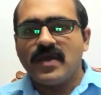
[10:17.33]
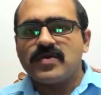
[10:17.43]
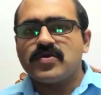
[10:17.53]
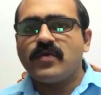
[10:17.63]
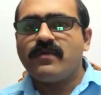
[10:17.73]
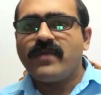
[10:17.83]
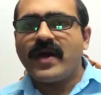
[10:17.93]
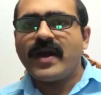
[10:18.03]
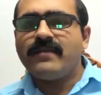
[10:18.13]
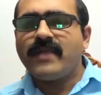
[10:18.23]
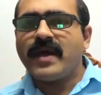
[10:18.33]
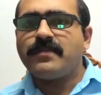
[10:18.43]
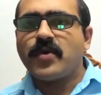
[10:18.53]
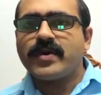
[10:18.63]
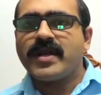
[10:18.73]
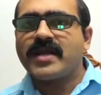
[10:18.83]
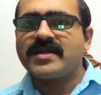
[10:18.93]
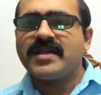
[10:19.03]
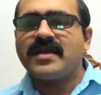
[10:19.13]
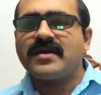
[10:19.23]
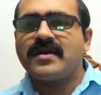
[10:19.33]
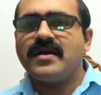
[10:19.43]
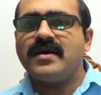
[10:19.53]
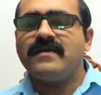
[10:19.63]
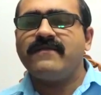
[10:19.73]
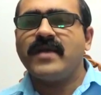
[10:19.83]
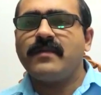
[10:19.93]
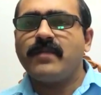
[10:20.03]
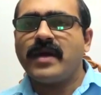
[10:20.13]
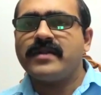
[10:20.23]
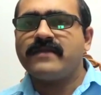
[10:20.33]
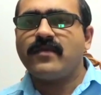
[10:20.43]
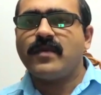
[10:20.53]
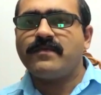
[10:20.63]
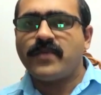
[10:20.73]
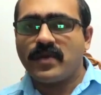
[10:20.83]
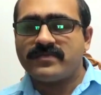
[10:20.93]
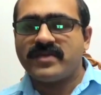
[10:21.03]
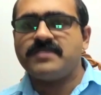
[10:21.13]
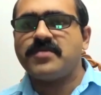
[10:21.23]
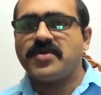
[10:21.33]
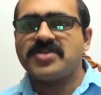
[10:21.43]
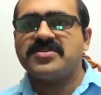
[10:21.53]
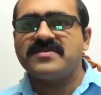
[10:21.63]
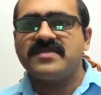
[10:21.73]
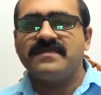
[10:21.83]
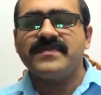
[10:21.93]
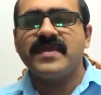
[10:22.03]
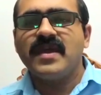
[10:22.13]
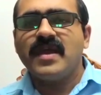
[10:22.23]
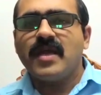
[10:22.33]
So by protecting, by in the form of trade protectionism,